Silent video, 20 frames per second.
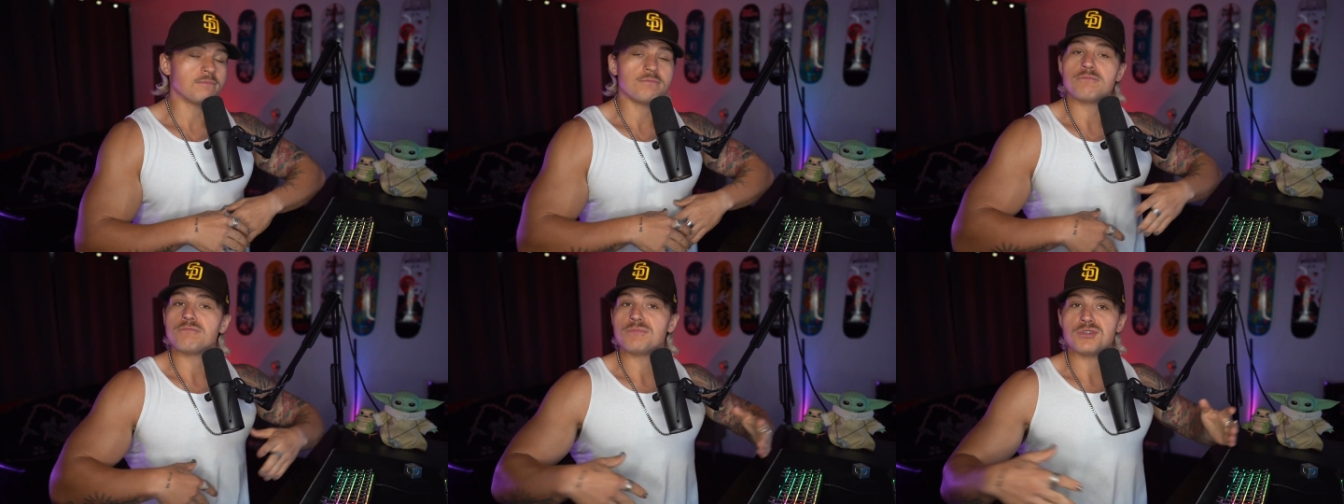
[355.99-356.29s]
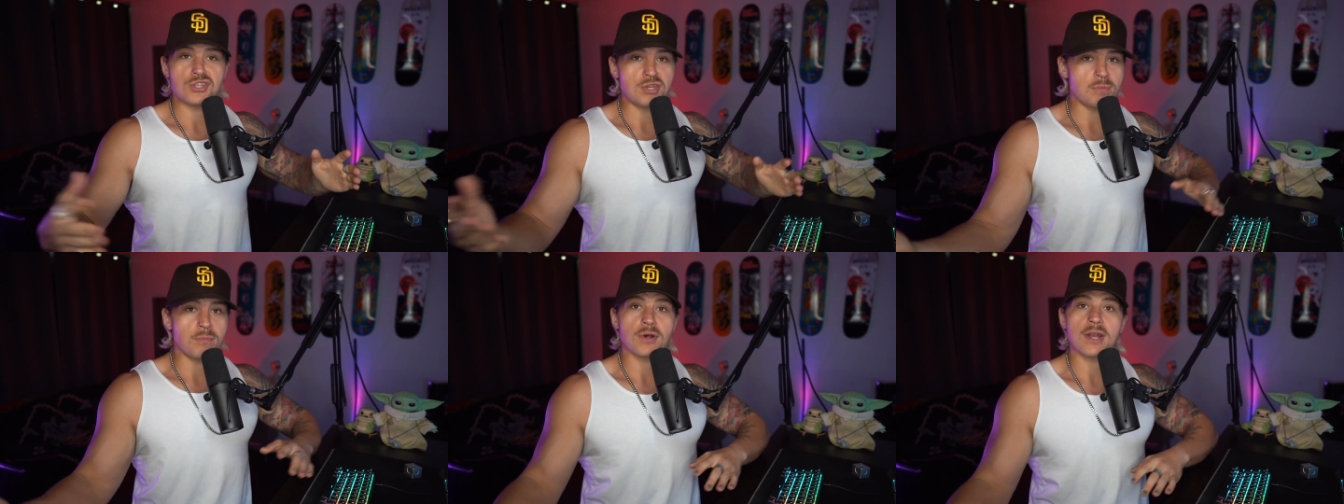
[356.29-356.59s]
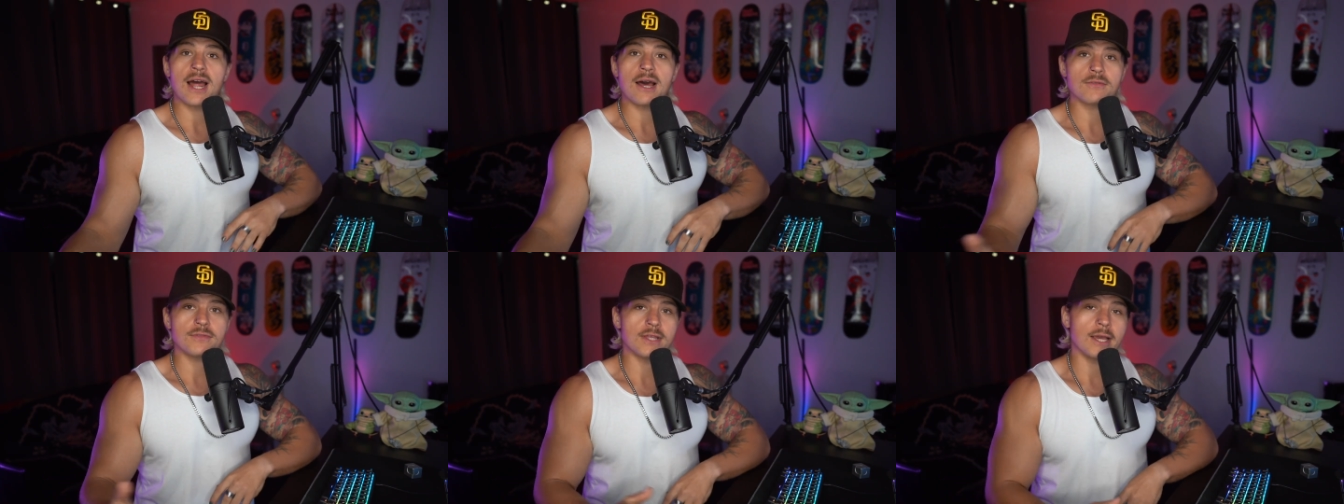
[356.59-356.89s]
she put
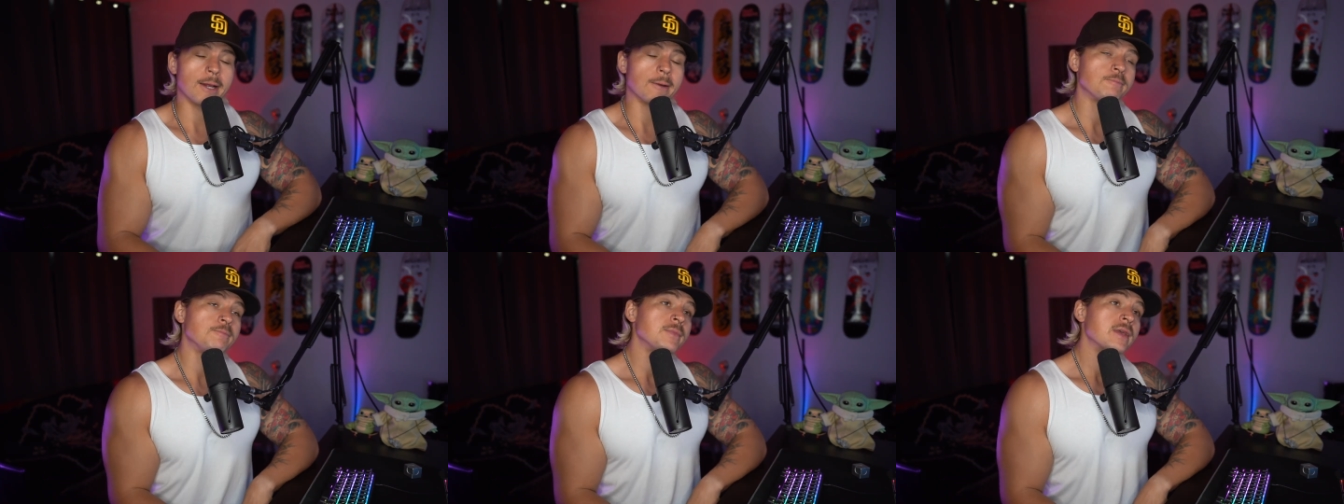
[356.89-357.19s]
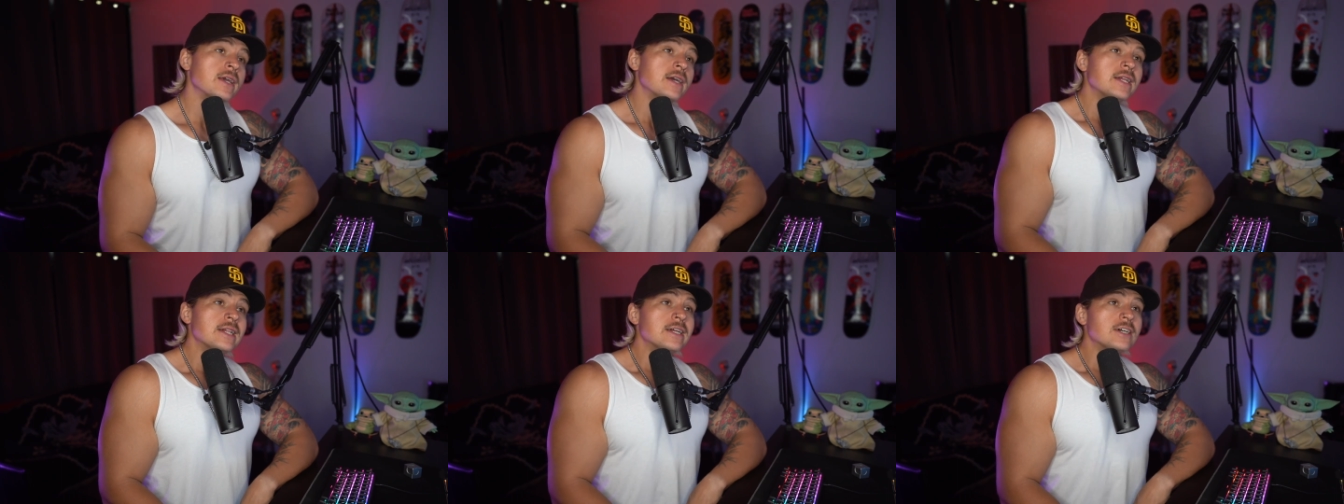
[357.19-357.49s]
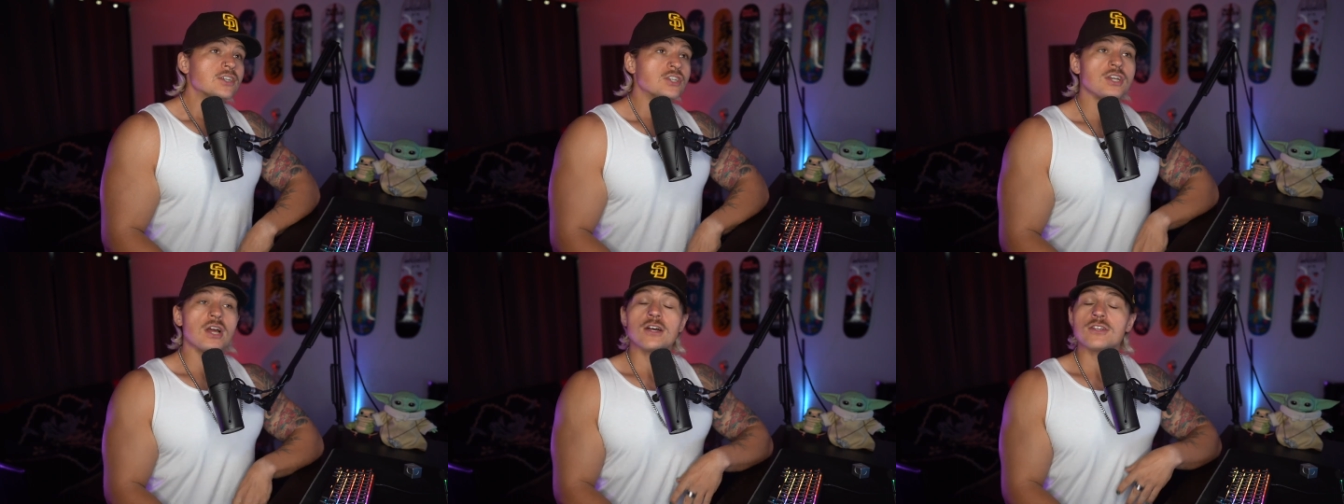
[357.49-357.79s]
out there.
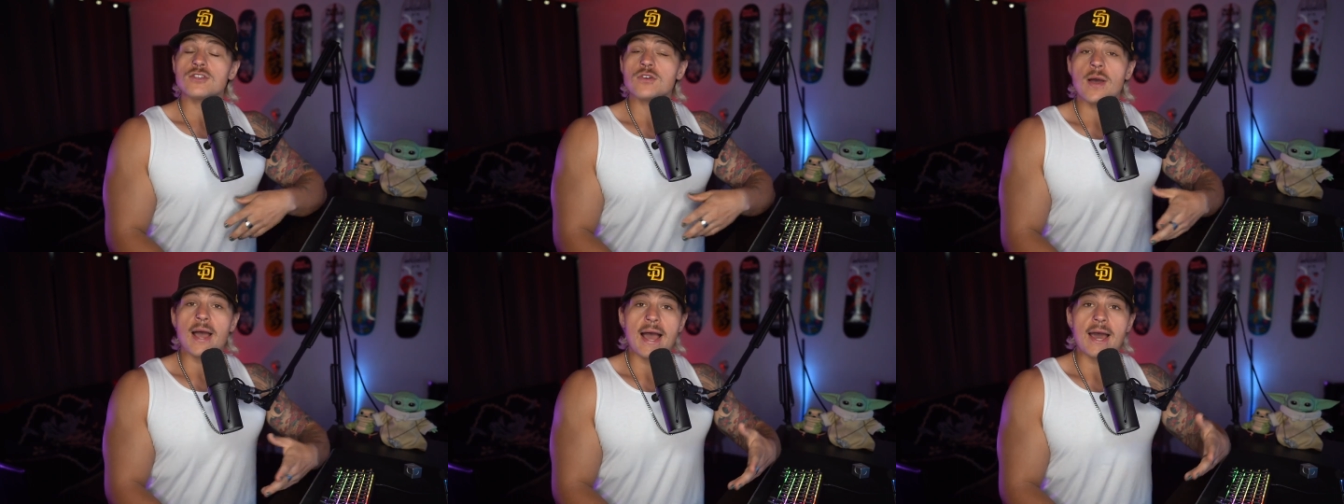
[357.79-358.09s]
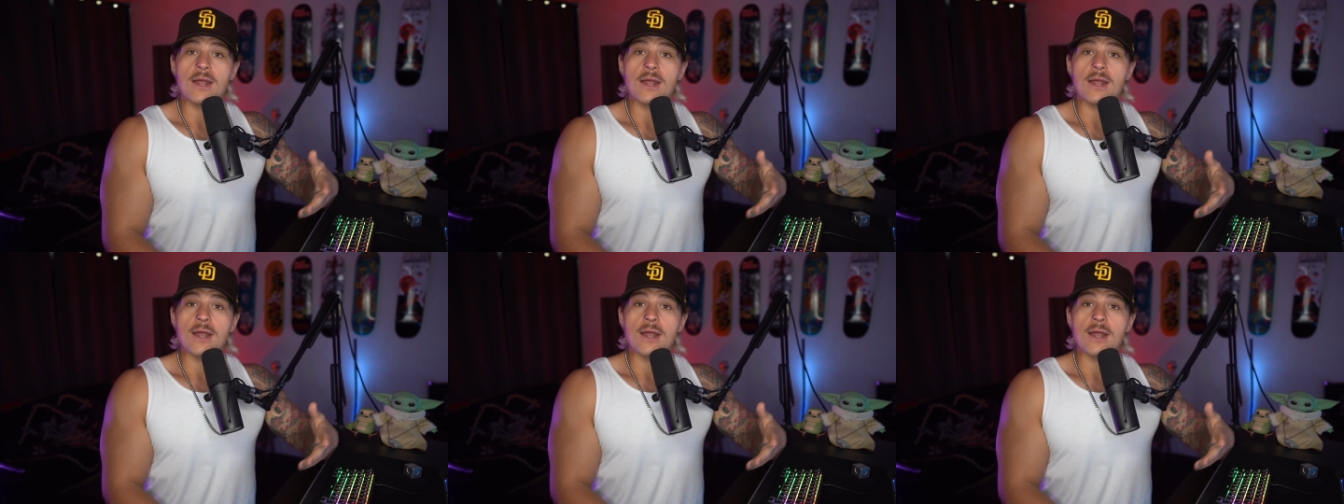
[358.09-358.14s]
She also had